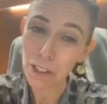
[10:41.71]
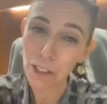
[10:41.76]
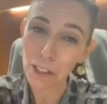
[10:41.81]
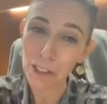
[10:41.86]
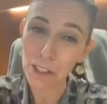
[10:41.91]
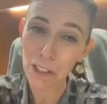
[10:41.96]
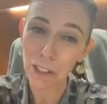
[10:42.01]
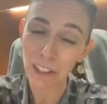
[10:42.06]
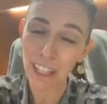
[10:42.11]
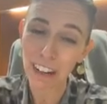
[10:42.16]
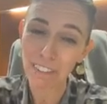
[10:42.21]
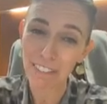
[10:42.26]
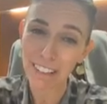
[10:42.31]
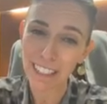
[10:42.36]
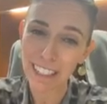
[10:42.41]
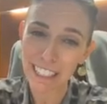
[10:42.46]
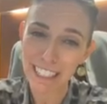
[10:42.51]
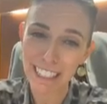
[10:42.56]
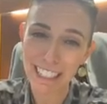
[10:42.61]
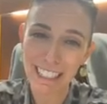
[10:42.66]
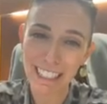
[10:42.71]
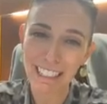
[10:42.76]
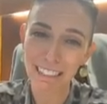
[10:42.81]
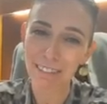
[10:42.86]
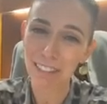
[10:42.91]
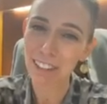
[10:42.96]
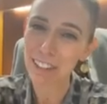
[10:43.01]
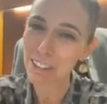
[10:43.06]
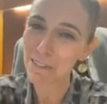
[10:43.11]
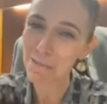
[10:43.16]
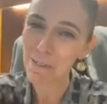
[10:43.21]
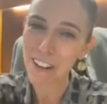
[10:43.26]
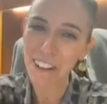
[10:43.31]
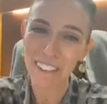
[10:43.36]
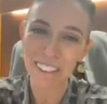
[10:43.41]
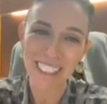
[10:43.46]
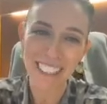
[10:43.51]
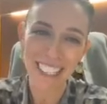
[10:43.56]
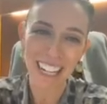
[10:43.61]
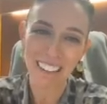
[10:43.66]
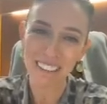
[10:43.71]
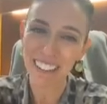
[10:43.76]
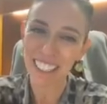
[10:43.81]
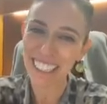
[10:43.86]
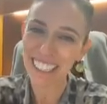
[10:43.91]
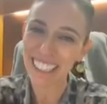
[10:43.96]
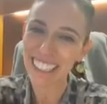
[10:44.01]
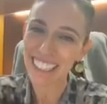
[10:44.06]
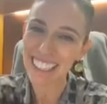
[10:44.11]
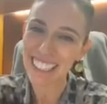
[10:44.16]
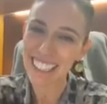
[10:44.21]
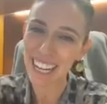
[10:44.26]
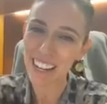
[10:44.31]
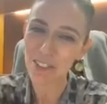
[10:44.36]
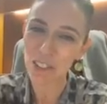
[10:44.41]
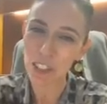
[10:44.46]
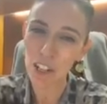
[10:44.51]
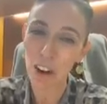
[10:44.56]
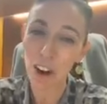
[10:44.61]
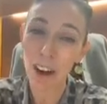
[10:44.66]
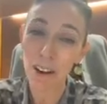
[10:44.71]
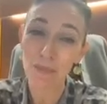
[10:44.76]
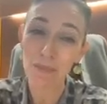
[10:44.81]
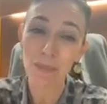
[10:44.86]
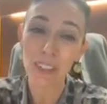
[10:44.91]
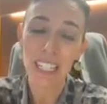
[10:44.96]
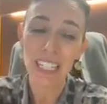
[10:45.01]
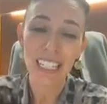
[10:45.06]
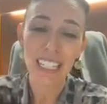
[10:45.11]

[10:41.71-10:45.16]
so you don't have congestion of lots of parents coming in at the same time.